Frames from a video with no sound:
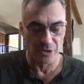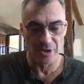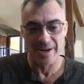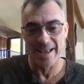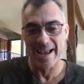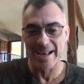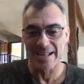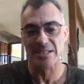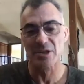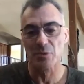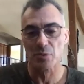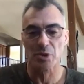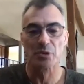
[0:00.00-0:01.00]
They're not
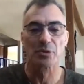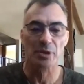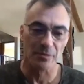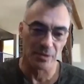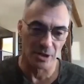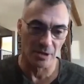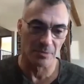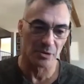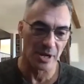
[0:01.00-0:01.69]
asking what you think of the comp.